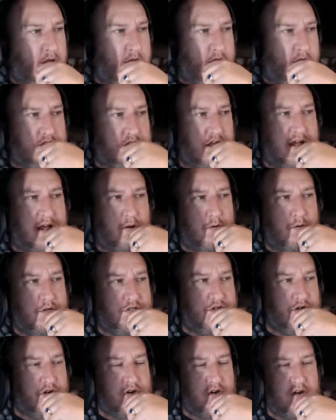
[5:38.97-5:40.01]
So how was
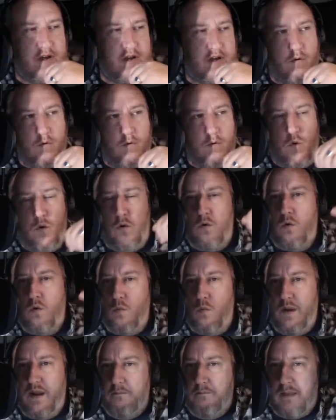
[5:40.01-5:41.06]
your
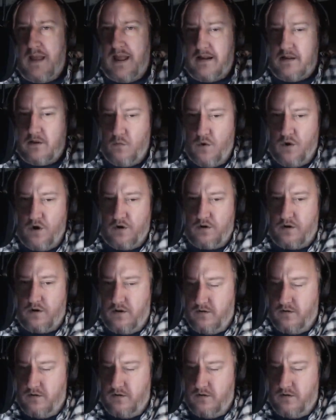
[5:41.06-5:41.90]
week back to work?